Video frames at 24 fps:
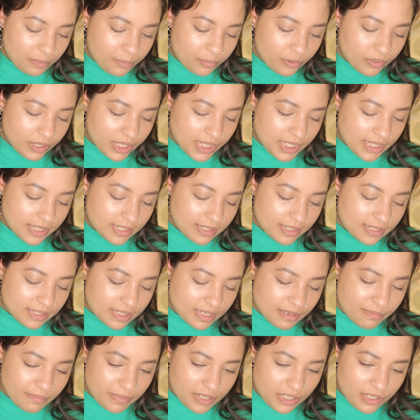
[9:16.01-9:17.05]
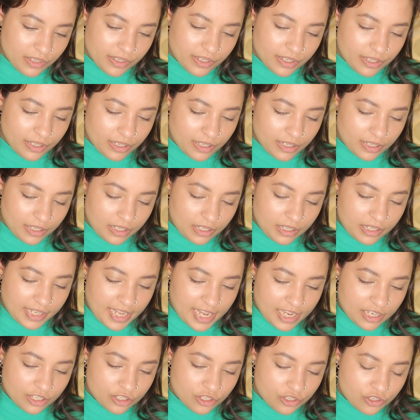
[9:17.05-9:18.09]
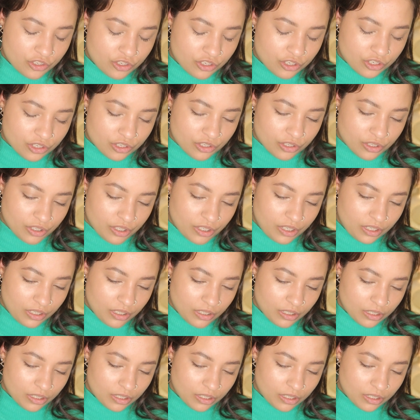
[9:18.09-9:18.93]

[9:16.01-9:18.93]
pretty similar in texture.